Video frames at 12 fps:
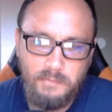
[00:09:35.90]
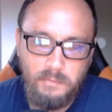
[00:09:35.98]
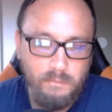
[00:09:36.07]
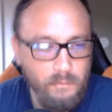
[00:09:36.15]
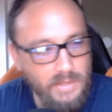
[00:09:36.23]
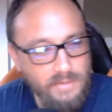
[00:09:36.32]

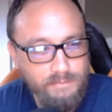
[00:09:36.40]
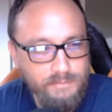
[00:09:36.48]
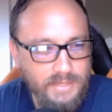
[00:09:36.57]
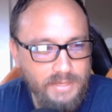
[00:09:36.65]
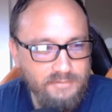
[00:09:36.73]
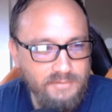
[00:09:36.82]
well,
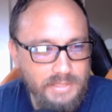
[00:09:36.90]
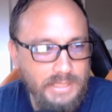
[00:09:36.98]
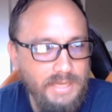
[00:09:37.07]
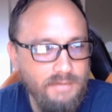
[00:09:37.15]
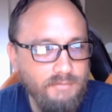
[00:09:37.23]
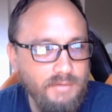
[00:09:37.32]
you guys seen the
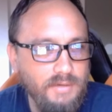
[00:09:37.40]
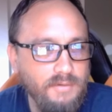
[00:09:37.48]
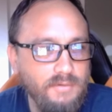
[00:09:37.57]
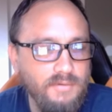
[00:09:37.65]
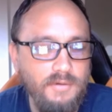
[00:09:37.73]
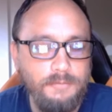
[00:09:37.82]
last video.
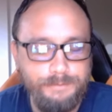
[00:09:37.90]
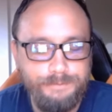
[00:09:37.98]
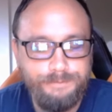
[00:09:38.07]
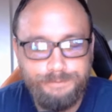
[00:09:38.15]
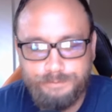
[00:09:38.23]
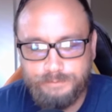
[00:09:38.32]
So
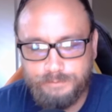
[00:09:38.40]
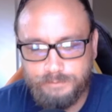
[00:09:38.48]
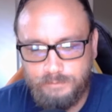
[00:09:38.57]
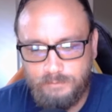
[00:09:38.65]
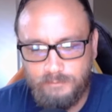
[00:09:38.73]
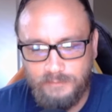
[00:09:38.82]

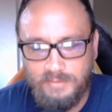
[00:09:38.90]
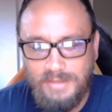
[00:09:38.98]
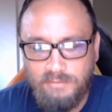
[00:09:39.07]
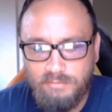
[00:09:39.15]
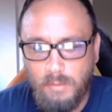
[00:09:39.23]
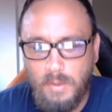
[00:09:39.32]

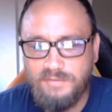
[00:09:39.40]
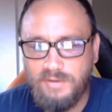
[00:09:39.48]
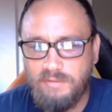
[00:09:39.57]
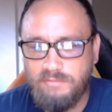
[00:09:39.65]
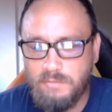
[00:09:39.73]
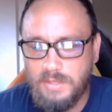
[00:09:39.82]
thanks for
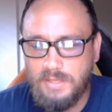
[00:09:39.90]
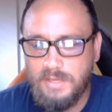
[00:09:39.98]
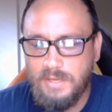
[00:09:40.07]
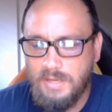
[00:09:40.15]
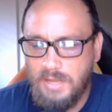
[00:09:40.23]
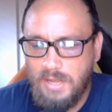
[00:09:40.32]
watching, everyone.
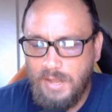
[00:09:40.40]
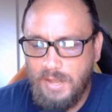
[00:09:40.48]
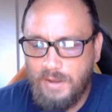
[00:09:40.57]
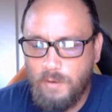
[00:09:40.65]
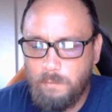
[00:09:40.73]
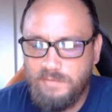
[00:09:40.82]

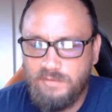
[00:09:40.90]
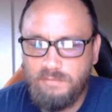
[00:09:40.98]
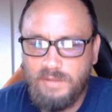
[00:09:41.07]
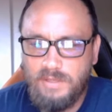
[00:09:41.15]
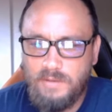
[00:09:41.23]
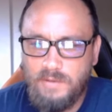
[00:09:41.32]
I hope this
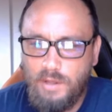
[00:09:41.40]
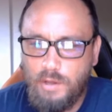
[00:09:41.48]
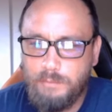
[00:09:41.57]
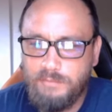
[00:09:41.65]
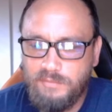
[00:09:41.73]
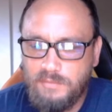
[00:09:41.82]
video
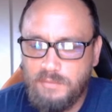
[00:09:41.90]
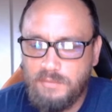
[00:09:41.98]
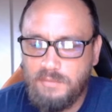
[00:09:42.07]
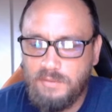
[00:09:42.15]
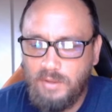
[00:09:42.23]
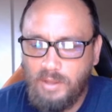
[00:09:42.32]
helps
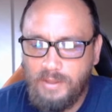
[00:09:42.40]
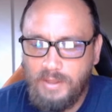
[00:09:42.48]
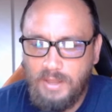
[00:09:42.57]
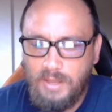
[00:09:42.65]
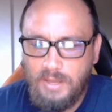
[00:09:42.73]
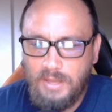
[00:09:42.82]
you.
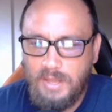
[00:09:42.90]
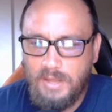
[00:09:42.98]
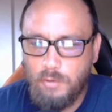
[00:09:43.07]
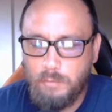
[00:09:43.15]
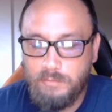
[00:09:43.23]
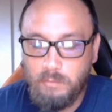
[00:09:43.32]
I
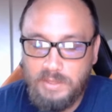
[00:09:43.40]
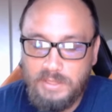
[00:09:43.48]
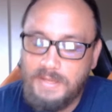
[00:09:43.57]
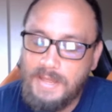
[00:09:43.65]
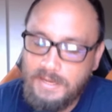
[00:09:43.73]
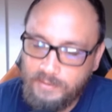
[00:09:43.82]
hope you win a
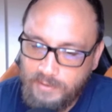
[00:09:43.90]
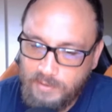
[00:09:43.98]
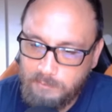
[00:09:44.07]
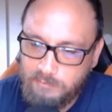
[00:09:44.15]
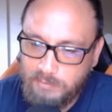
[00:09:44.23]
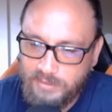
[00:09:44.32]
lot of
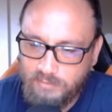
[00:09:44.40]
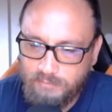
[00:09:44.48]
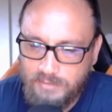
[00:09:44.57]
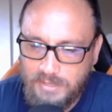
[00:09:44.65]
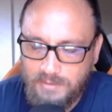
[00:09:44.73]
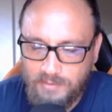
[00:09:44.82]
games playing the
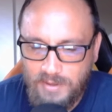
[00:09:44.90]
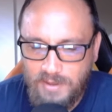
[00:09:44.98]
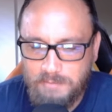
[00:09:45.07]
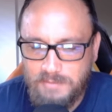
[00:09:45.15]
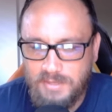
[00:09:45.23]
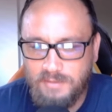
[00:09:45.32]
Vienna
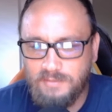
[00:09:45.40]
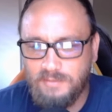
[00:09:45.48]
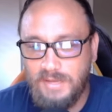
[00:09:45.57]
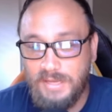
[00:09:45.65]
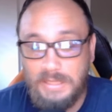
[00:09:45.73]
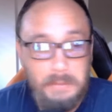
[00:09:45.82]
Gambit.
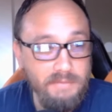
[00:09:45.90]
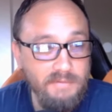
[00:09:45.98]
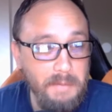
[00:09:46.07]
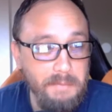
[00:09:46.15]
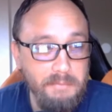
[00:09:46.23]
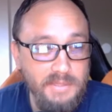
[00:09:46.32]
I know it's
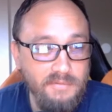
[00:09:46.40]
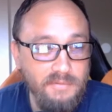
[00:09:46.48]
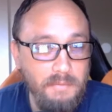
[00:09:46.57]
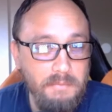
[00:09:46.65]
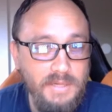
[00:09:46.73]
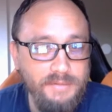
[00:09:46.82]
helped me
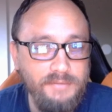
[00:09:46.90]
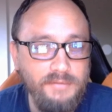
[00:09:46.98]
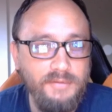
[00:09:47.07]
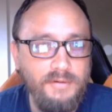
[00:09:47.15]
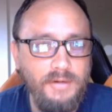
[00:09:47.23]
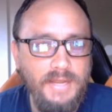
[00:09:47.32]
so much,
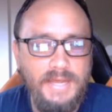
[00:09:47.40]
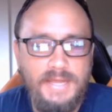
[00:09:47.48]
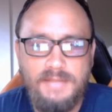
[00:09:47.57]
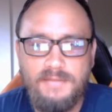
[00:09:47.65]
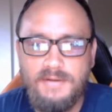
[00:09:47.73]
and